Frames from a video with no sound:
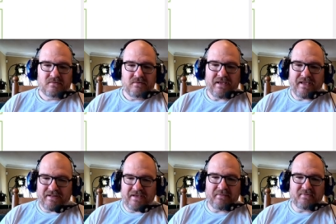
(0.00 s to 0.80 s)

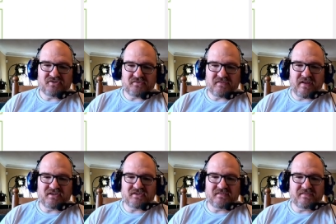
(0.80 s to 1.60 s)
any amateur
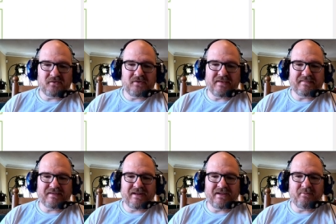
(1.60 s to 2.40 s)
station so
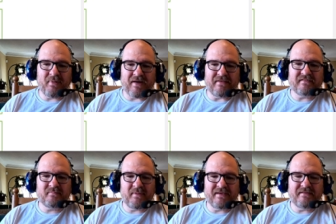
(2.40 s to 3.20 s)
designated by the
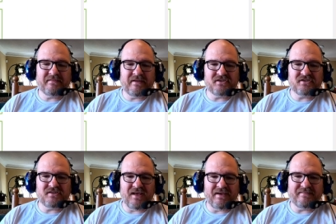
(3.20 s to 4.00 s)
space station
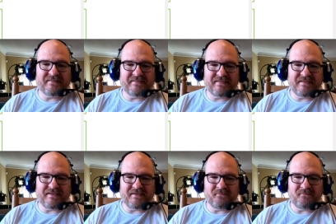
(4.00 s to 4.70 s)
licensee.